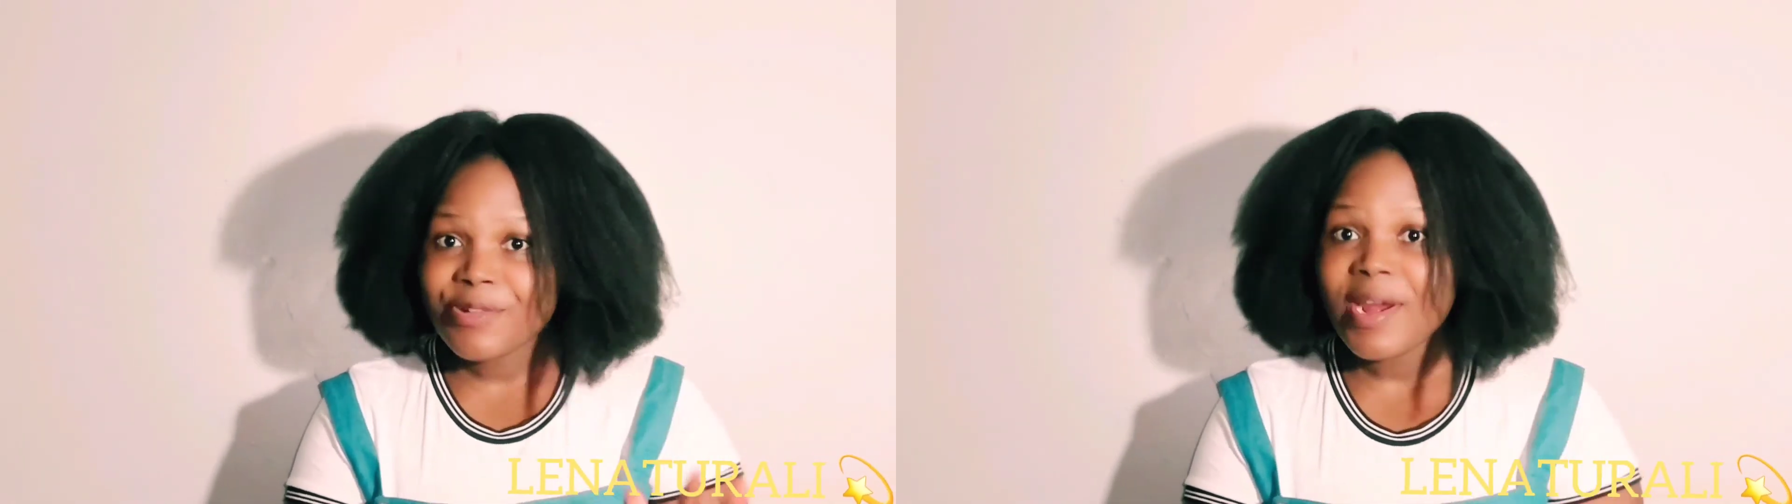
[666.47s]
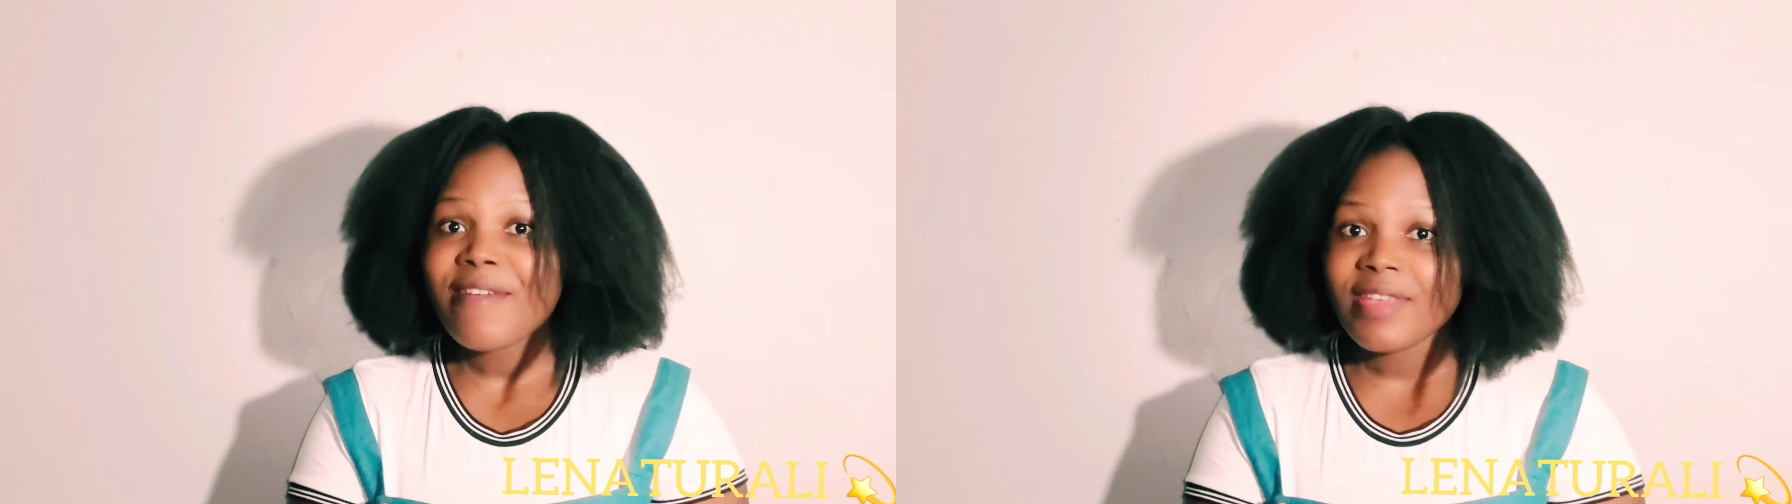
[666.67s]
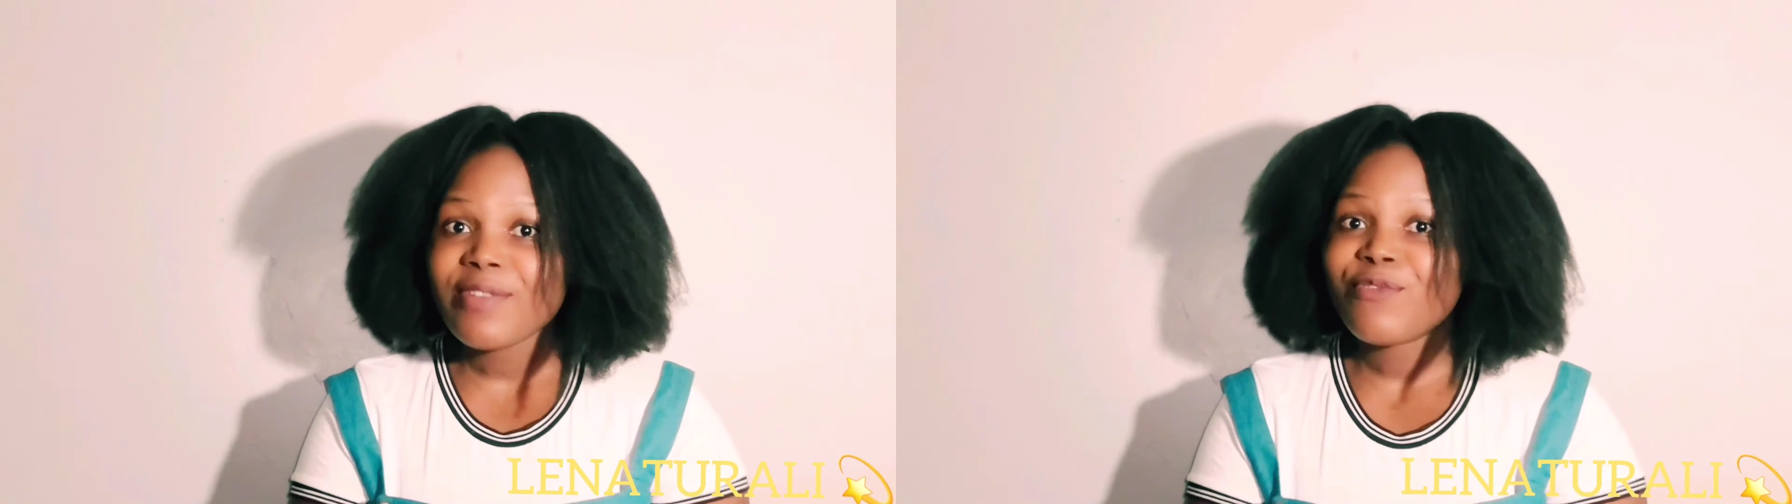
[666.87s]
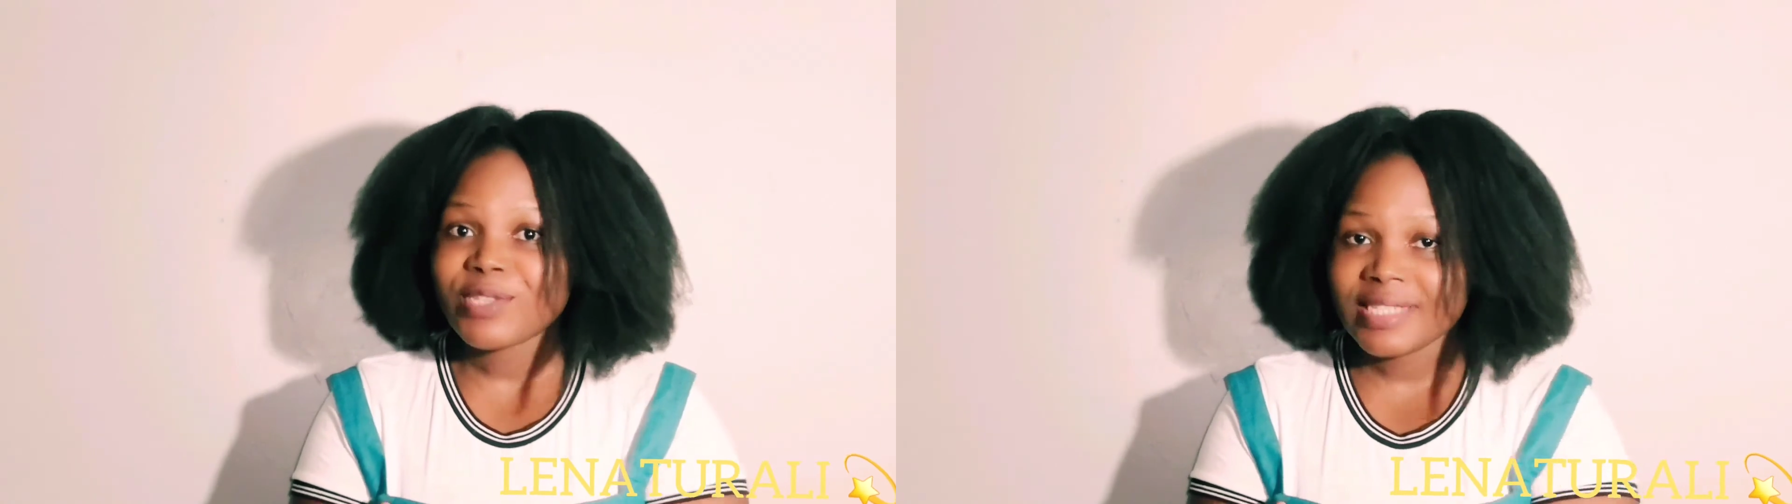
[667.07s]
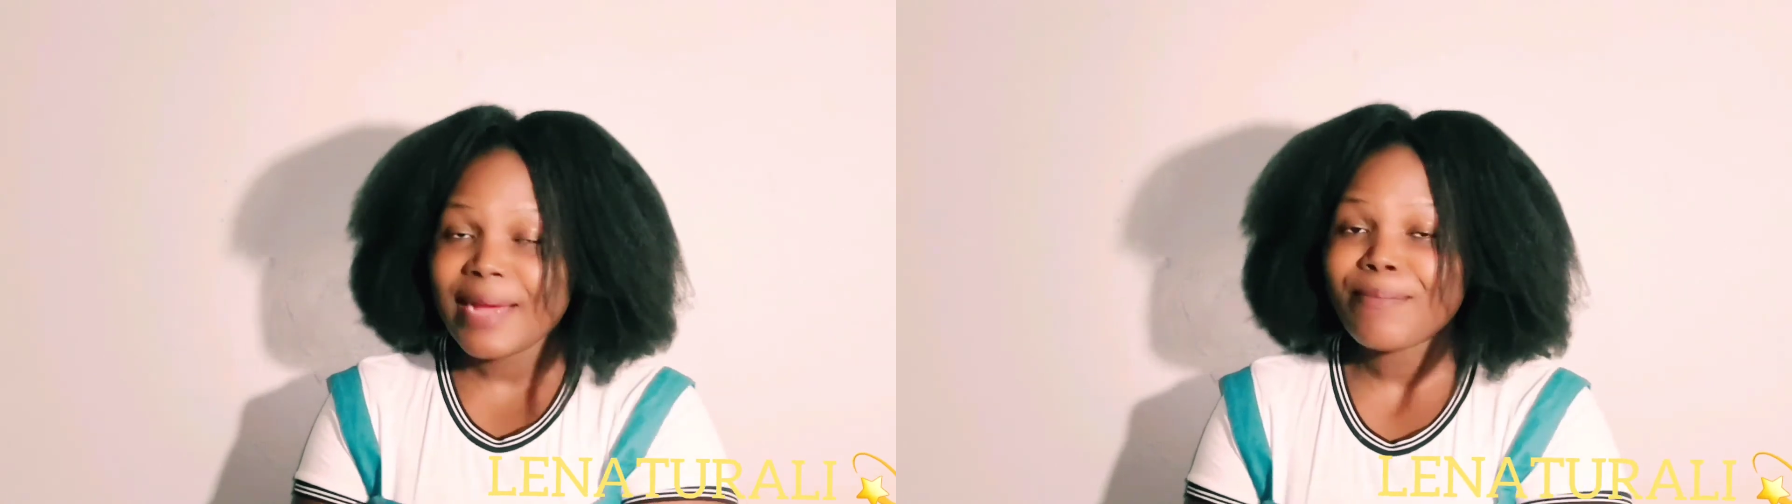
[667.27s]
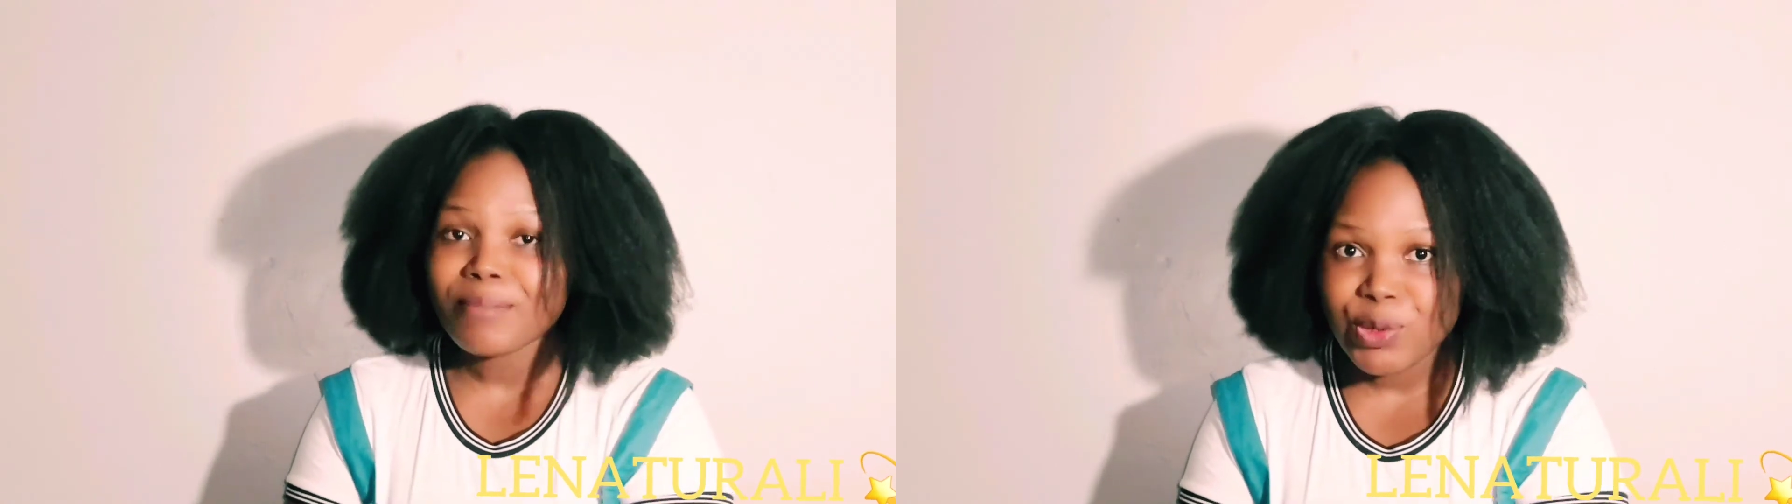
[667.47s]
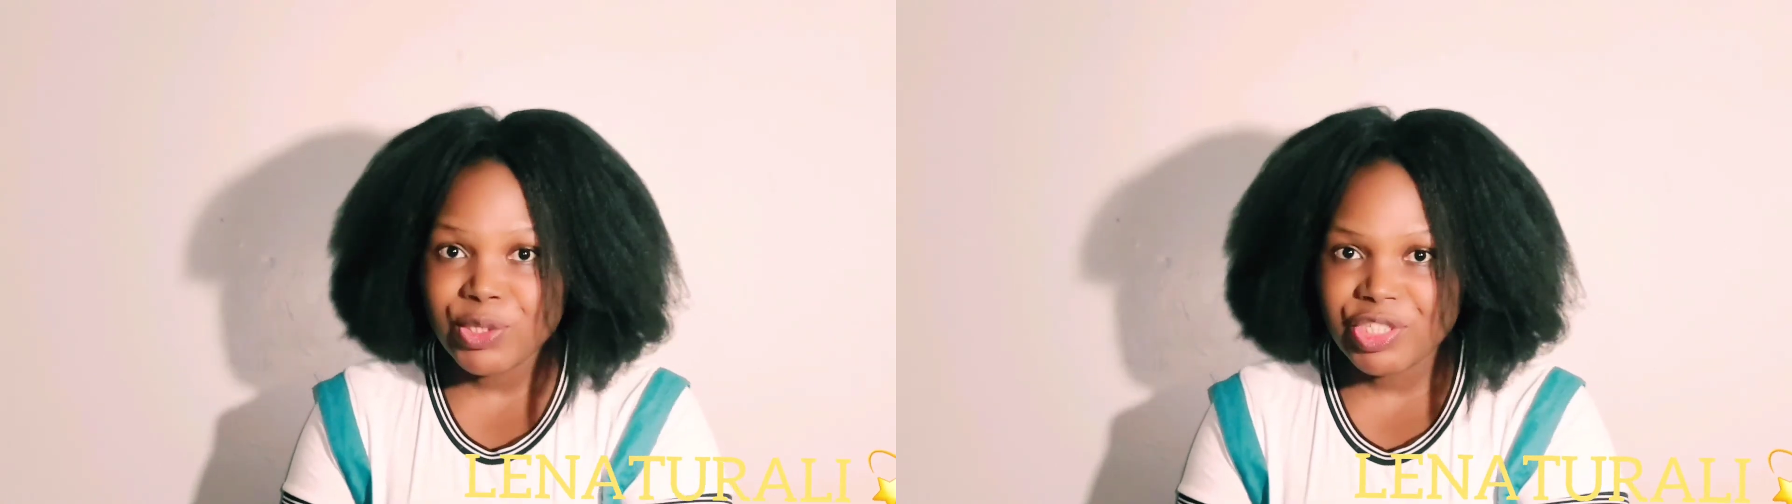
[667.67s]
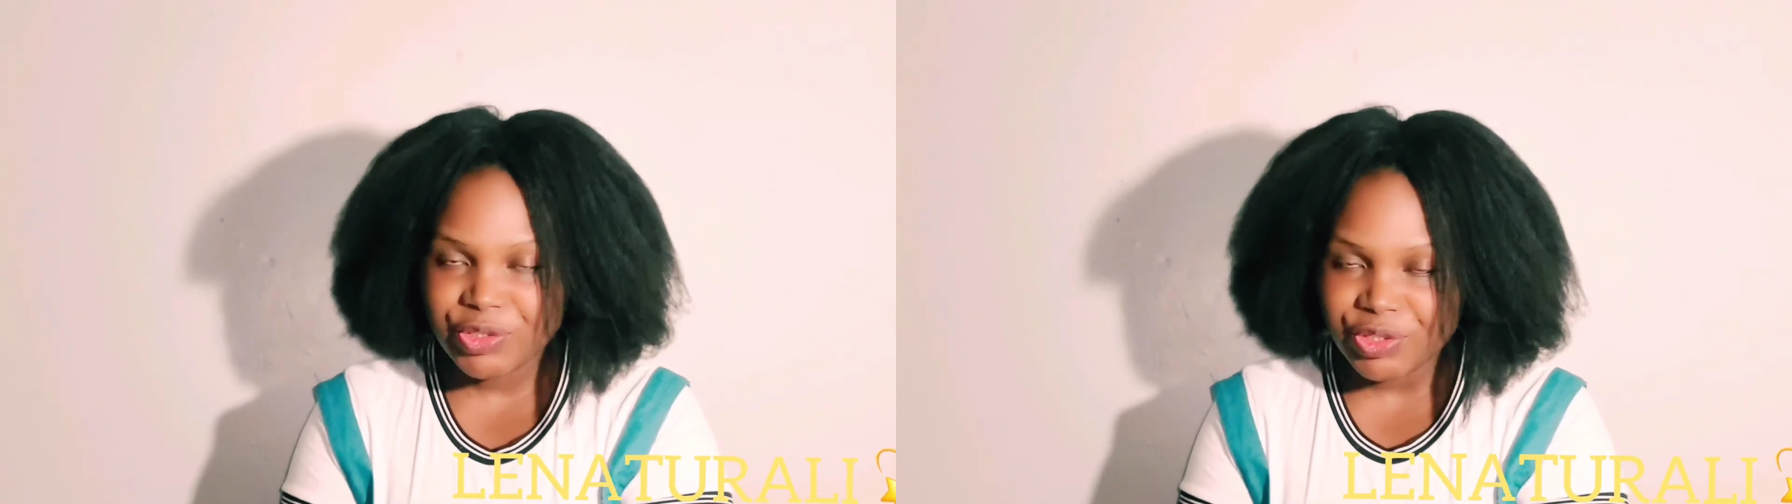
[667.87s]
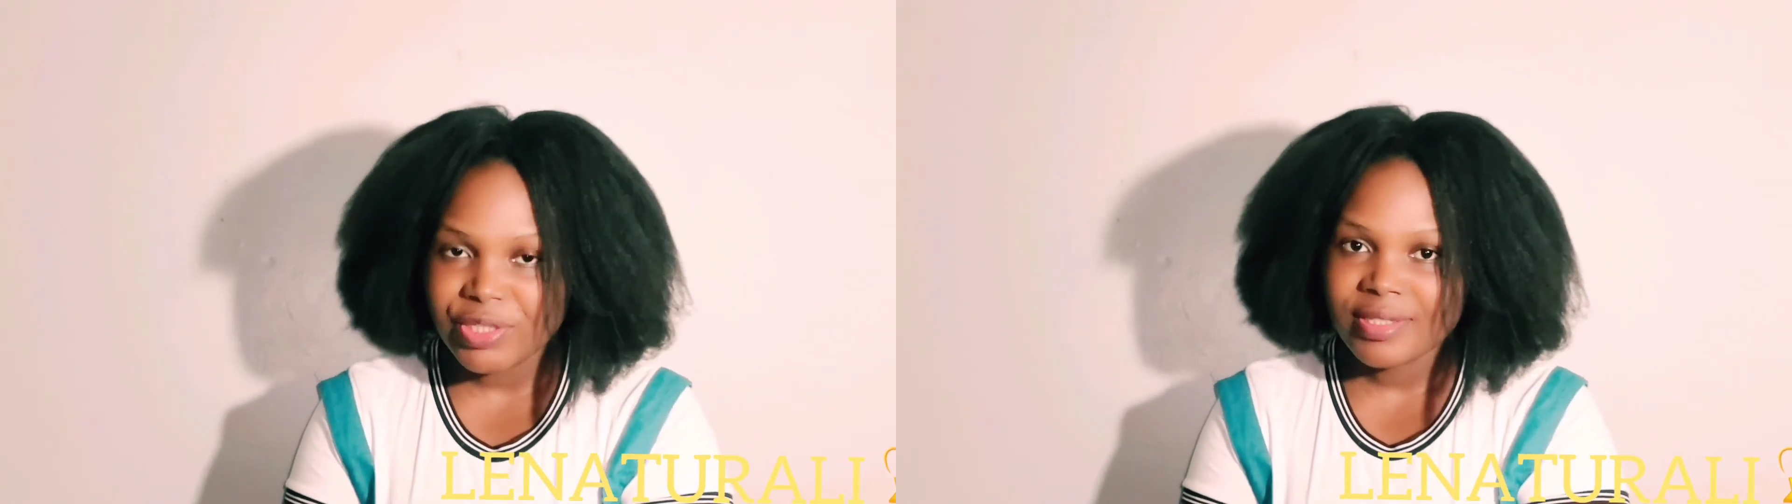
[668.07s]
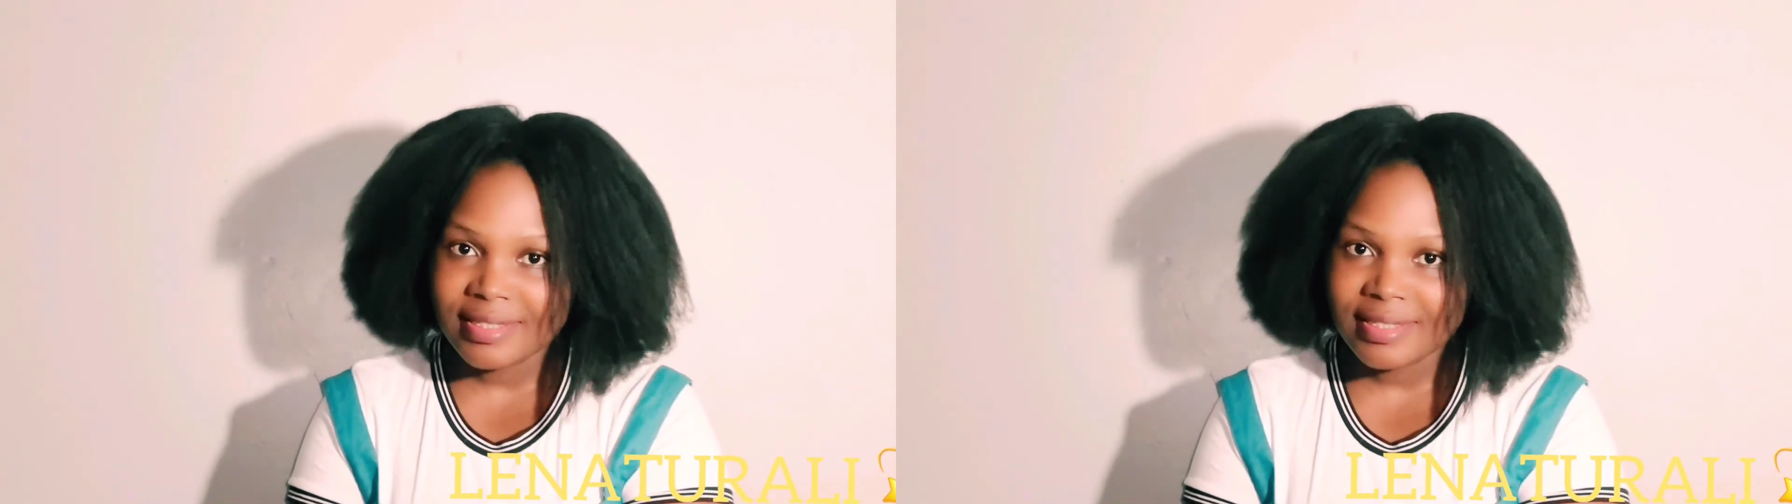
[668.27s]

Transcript: craving for some moisture.